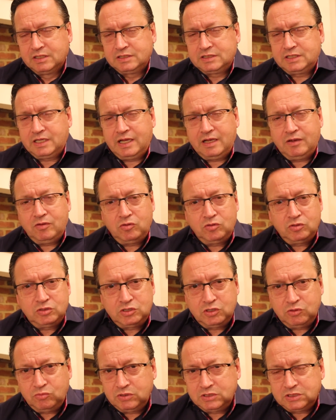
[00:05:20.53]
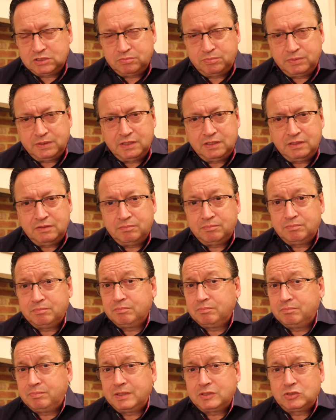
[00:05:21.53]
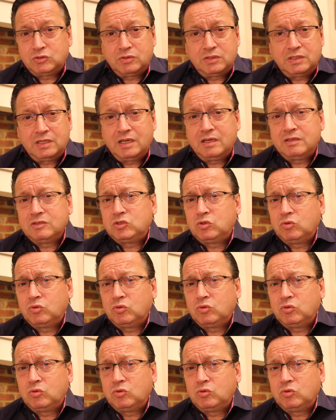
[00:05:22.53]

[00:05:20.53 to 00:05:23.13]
So how long do you want to be buttering that,